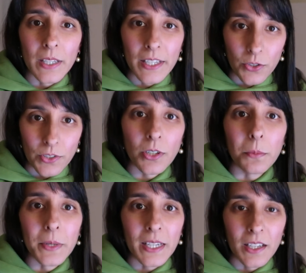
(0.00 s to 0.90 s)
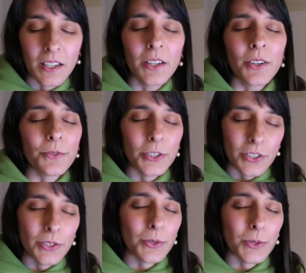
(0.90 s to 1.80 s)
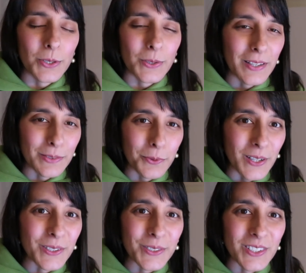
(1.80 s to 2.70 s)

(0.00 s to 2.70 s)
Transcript: really good topic for a tutorial as well.